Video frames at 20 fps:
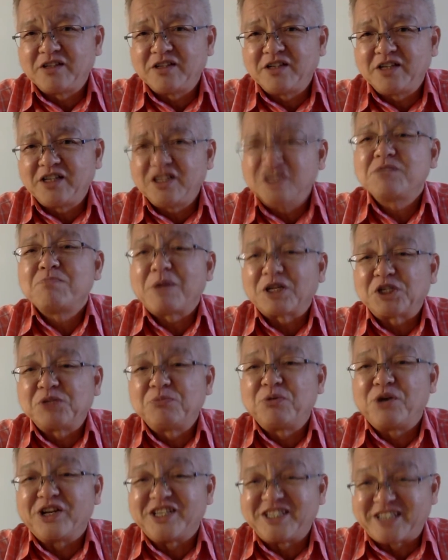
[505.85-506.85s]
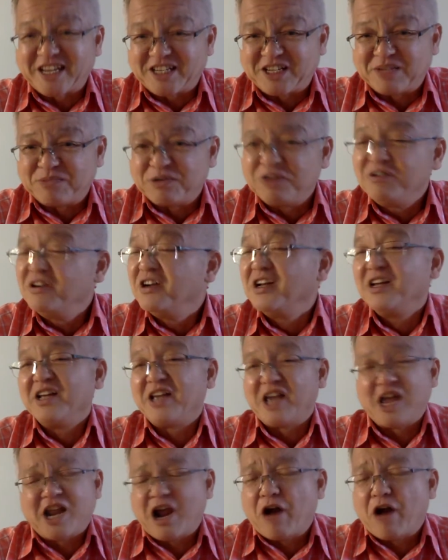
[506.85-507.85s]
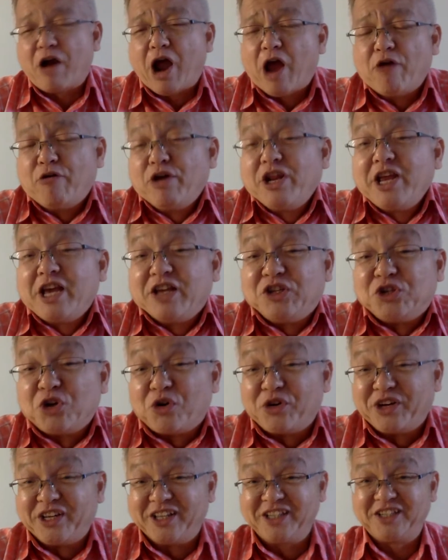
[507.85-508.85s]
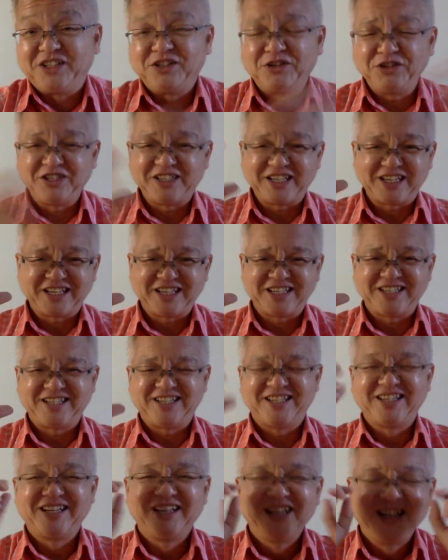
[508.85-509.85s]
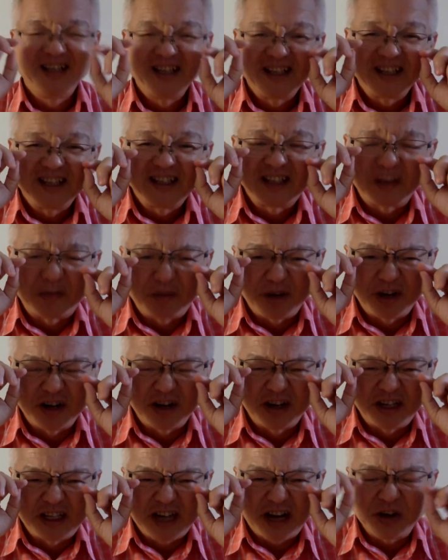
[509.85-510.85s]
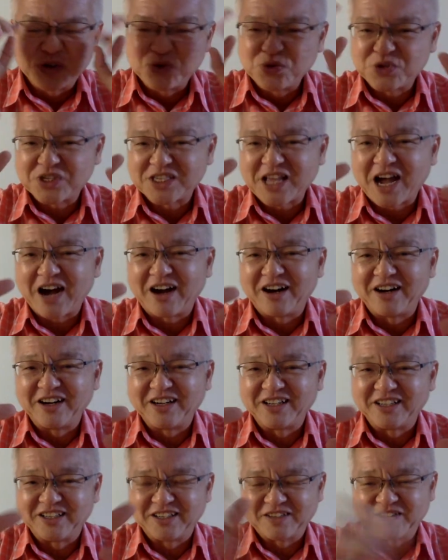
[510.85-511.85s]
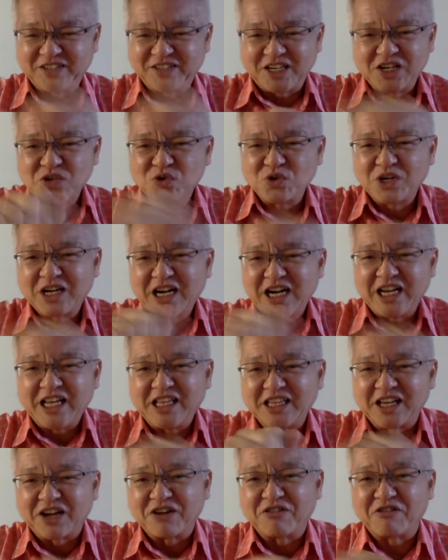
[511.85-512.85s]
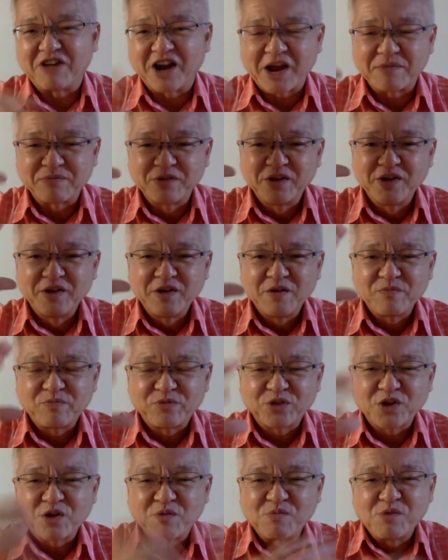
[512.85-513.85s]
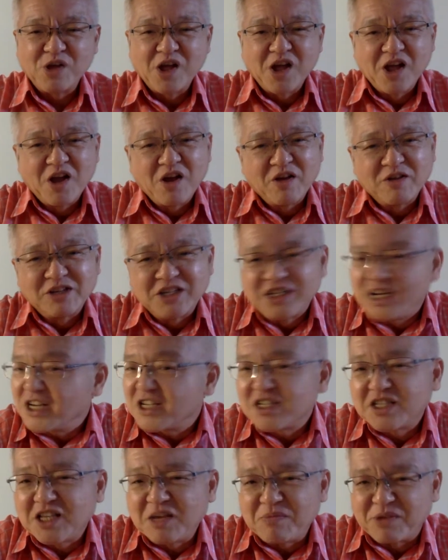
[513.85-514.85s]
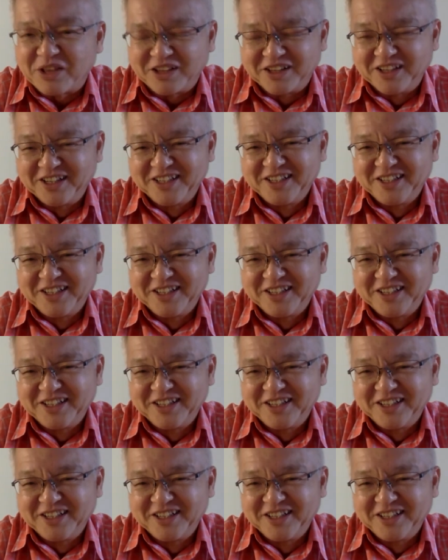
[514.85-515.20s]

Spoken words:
it is much more accessible, and I really enjoy it. You know, just typical Jiangsu style, just clean the crab, just steam it.